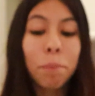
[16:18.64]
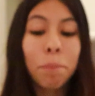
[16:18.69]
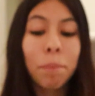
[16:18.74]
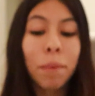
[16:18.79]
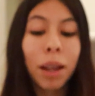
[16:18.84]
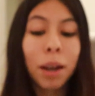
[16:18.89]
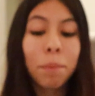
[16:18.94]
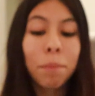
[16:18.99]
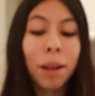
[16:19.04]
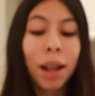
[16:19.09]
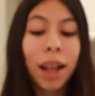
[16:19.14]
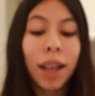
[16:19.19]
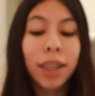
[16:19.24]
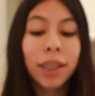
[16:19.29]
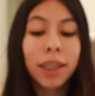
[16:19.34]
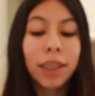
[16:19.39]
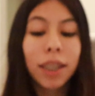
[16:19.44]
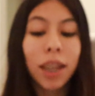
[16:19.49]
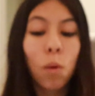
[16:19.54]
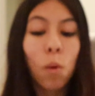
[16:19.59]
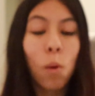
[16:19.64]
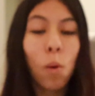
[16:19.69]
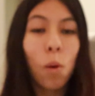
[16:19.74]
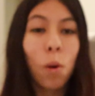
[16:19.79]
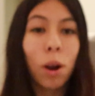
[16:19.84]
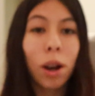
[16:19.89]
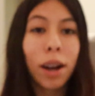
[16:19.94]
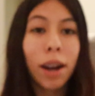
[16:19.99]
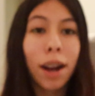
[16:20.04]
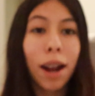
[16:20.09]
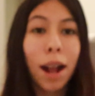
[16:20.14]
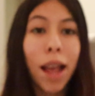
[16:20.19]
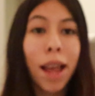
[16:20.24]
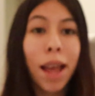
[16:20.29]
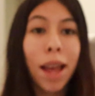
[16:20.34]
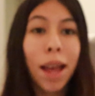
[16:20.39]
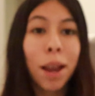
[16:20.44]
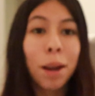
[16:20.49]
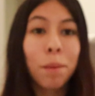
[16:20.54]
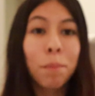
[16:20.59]
MetaMask, Core,
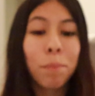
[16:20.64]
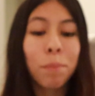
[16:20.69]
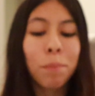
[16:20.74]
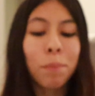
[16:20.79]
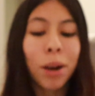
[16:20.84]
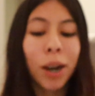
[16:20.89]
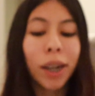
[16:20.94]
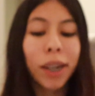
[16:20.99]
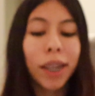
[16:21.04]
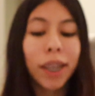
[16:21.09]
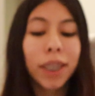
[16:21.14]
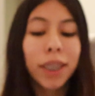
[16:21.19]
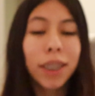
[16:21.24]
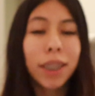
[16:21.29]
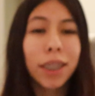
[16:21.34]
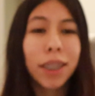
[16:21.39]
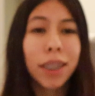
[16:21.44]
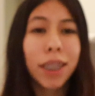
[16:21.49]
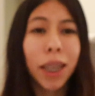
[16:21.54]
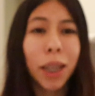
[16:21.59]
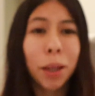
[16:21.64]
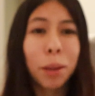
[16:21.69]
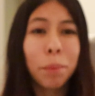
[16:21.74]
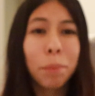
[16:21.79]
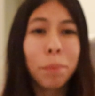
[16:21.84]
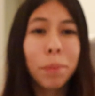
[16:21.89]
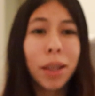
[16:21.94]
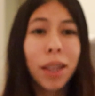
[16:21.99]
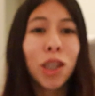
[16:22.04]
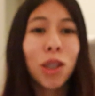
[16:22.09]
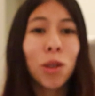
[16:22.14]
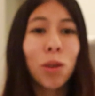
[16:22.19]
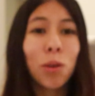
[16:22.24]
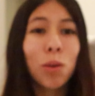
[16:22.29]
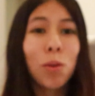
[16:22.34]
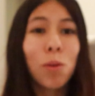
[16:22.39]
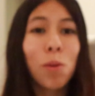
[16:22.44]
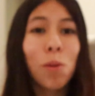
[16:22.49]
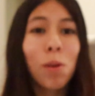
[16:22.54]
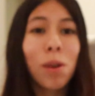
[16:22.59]
and Market Sim.
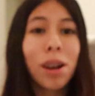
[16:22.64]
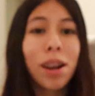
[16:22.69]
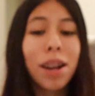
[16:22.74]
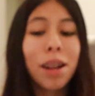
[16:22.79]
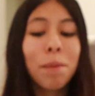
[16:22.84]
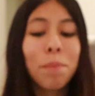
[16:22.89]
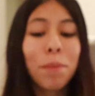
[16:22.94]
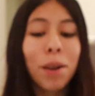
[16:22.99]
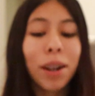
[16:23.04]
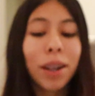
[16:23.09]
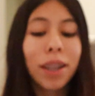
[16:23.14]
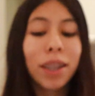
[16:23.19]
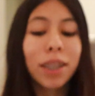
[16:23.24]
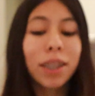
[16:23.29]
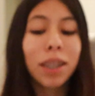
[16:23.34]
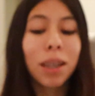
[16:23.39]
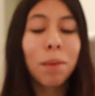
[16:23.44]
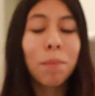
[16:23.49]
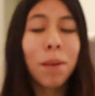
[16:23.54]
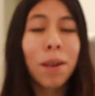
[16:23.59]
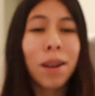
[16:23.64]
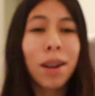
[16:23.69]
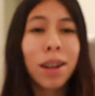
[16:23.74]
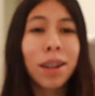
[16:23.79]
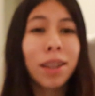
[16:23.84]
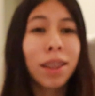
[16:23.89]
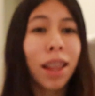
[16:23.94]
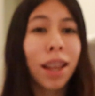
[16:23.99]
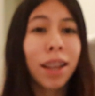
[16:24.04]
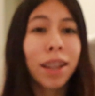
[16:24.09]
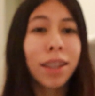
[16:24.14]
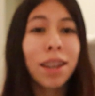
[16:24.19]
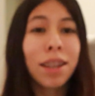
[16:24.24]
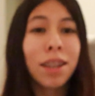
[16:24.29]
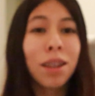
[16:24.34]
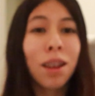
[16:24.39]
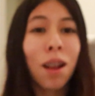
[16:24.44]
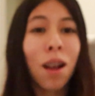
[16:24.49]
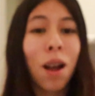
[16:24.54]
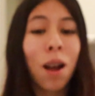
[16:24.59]
So Core and Market Sim are like
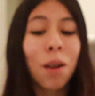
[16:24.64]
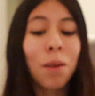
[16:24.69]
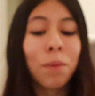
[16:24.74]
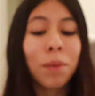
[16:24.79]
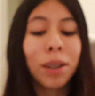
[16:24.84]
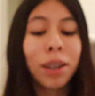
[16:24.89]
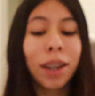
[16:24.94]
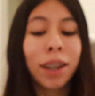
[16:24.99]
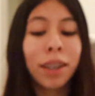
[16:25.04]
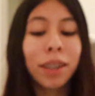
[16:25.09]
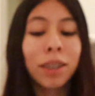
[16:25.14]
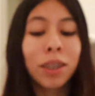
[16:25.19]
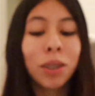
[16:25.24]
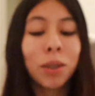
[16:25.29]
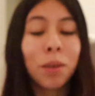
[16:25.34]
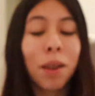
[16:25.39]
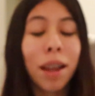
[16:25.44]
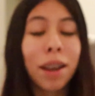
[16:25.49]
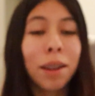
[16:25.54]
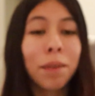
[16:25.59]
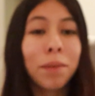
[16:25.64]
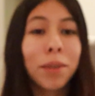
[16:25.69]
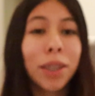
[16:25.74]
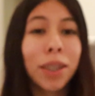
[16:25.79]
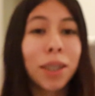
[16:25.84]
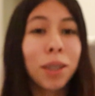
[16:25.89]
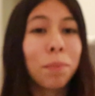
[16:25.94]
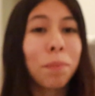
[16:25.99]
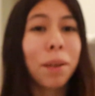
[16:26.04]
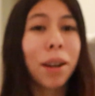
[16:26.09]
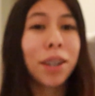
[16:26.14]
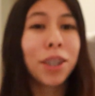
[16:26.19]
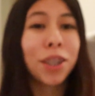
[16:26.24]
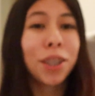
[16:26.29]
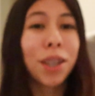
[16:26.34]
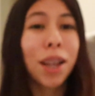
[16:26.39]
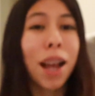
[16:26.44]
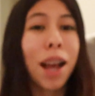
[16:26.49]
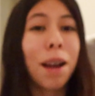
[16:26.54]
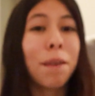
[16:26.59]
not related to NFTs, but I
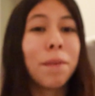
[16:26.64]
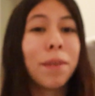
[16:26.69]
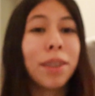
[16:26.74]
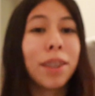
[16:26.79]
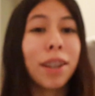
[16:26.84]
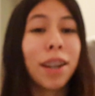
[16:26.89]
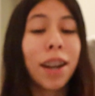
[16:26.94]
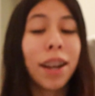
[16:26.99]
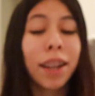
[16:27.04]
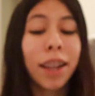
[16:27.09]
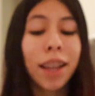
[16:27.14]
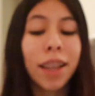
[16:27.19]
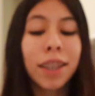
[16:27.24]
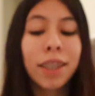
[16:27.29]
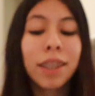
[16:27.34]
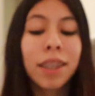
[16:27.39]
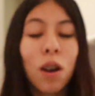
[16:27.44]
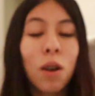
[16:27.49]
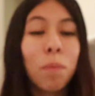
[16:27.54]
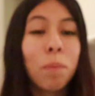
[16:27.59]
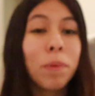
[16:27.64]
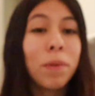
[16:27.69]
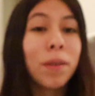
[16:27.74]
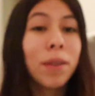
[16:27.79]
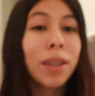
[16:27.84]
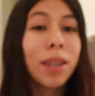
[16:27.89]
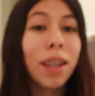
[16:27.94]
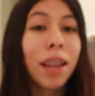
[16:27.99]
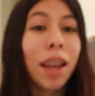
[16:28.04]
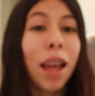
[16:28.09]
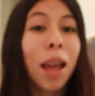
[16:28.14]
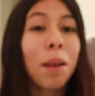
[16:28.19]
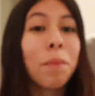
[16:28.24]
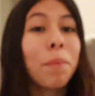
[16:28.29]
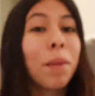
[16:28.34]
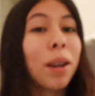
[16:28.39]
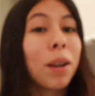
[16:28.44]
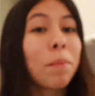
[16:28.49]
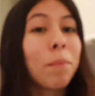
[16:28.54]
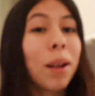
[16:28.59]
just have it there, I guess. OpenSea
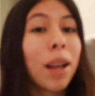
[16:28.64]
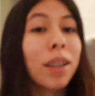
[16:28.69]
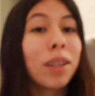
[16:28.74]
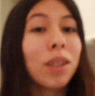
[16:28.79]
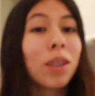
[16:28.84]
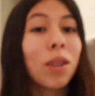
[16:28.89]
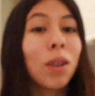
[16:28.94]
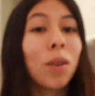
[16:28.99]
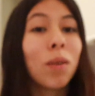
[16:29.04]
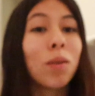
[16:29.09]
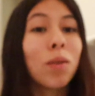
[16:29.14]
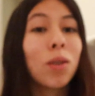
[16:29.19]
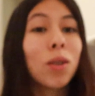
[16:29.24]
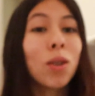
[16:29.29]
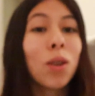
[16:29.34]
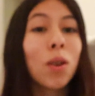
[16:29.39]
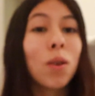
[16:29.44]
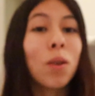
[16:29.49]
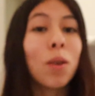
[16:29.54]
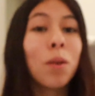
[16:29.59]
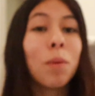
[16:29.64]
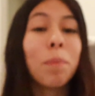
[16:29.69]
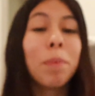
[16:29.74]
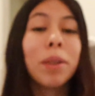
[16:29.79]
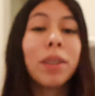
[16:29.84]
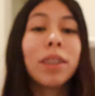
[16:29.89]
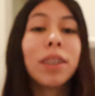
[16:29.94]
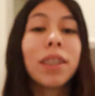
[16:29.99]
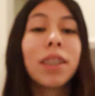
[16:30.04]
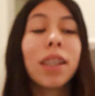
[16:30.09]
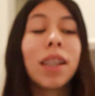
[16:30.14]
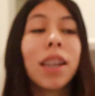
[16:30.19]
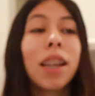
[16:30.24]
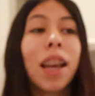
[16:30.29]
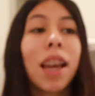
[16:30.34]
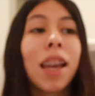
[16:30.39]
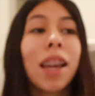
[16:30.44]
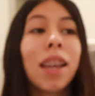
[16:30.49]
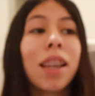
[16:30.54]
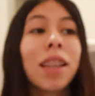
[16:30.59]
and MetaMask though. So
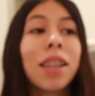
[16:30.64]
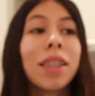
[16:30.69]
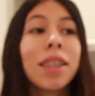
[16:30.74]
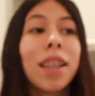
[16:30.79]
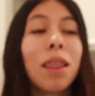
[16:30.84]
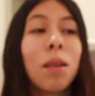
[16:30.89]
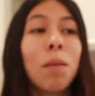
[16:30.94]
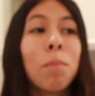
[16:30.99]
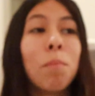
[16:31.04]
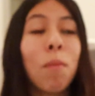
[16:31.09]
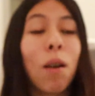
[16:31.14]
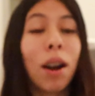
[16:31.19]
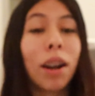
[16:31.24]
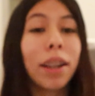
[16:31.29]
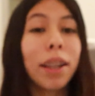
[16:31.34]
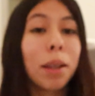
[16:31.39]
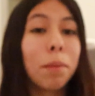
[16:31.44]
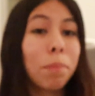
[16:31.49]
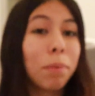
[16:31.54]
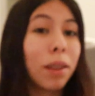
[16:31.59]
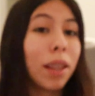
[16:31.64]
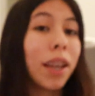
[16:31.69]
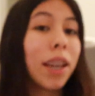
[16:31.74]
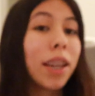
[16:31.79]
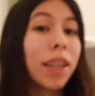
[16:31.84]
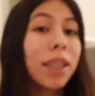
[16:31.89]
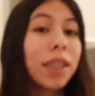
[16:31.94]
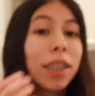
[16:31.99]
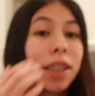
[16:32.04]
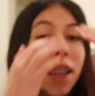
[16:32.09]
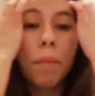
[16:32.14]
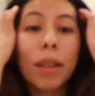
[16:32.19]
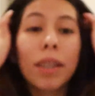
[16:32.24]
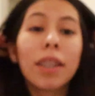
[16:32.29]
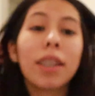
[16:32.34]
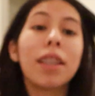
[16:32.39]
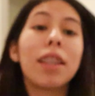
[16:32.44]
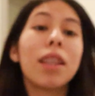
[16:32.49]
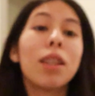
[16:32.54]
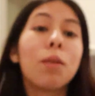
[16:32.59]
OpenSea is the marketplace,
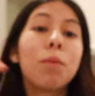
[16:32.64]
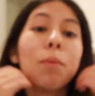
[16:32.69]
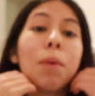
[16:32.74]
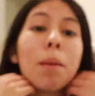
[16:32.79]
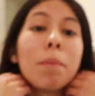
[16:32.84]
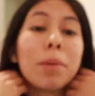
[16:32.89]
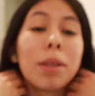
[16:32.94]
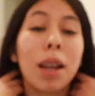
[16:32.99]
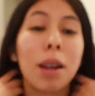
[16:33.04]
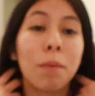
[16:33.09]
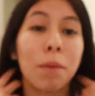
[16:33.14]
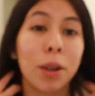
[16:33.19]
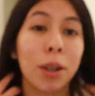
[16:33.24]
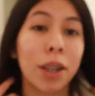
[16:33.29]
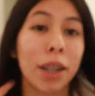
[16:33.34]
basically the website where you